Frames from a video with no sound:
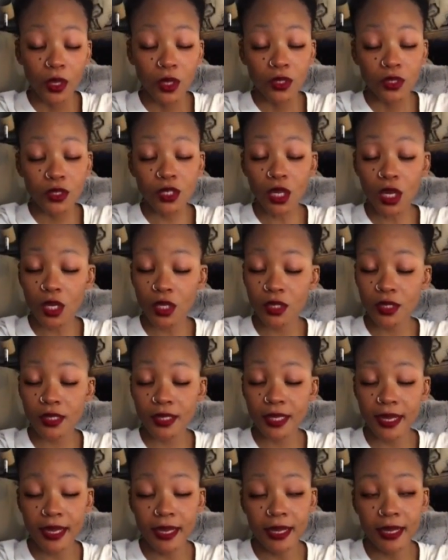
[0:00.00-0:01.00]

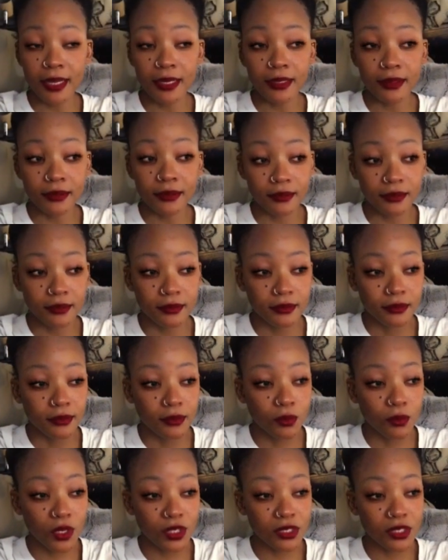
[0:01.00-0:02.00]
Tarzan,
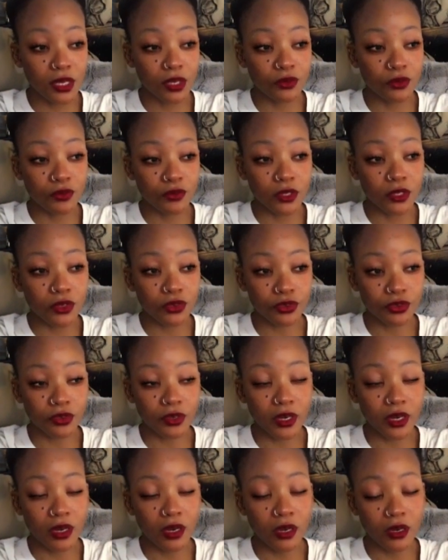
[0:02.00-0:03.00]
watch out for the
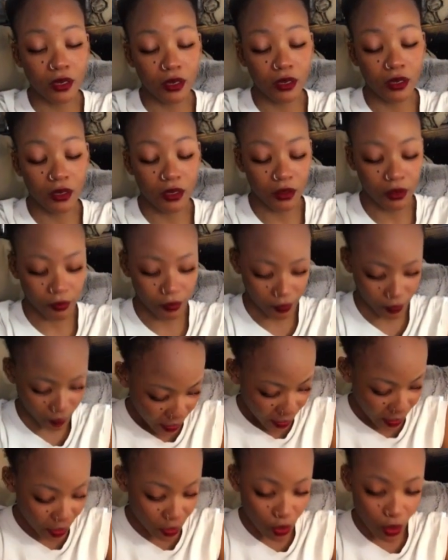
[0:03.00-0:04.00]
tree.
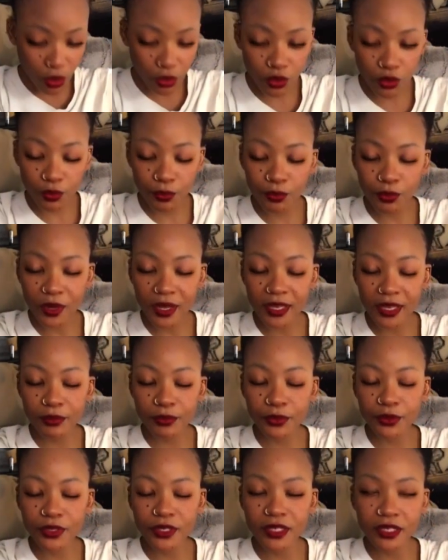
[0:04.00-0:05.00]
Little Tumpaki
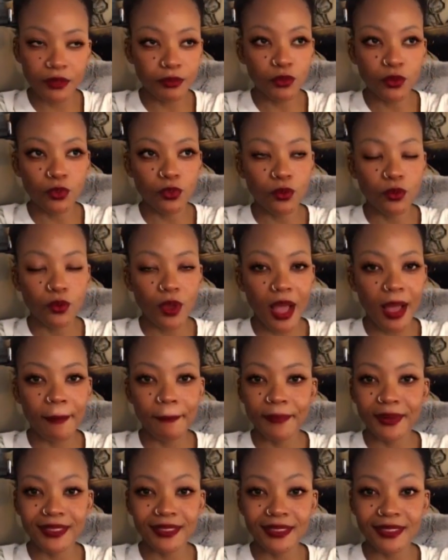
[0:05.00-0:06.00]
Mudimu, I've
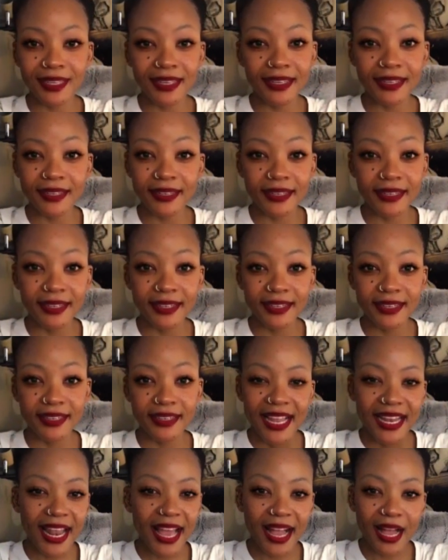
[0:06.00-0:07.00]
been saying it.
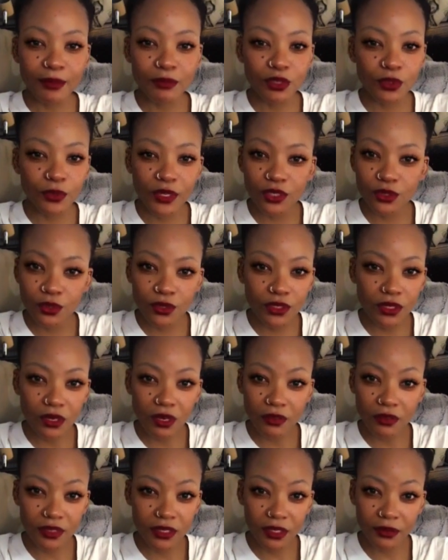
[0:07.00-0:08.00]
Like, I'm so exhausted
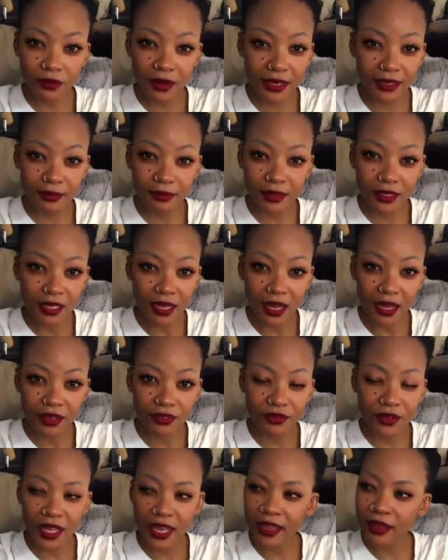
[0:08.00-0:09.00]
of seeing random stuff.
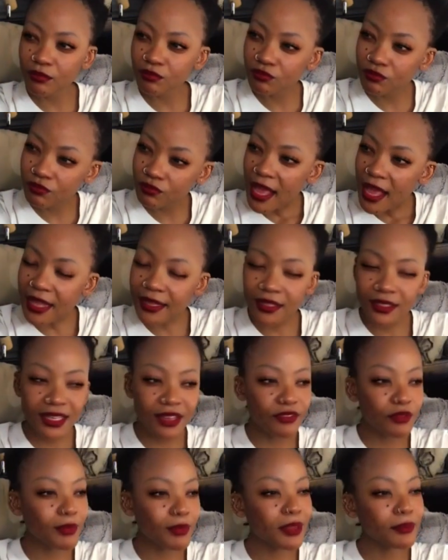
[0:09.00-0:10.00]
Like, And
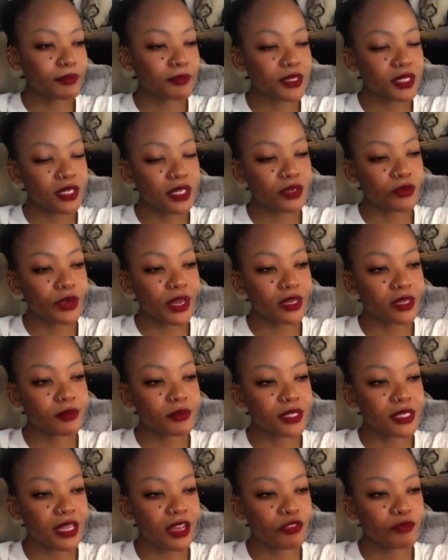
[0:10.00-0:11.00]
never mind seeing
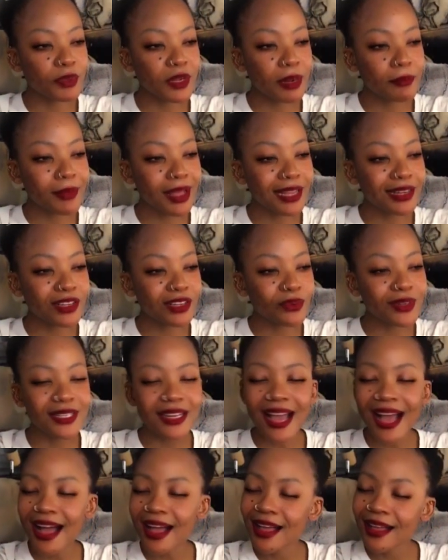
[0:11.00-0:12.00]
random stuff, but I'm under
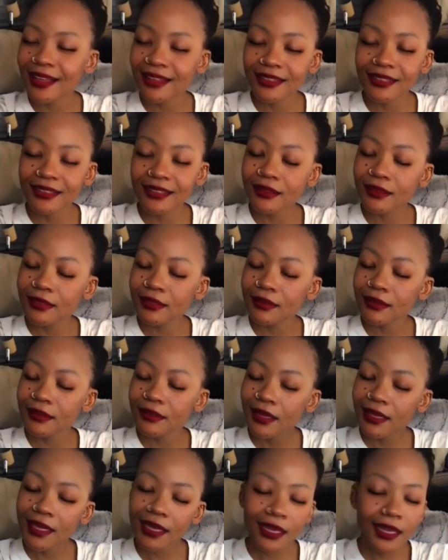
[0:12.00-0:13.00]
attack.
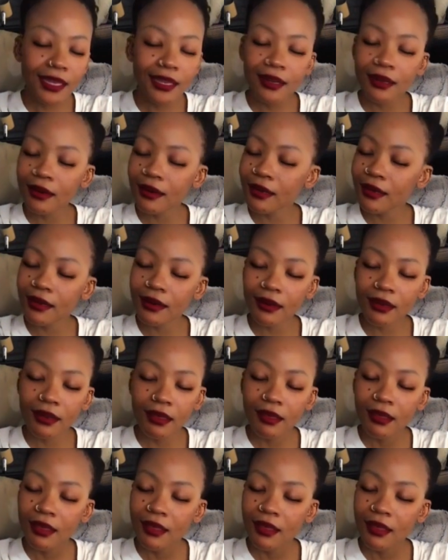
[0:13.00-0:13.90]
Again.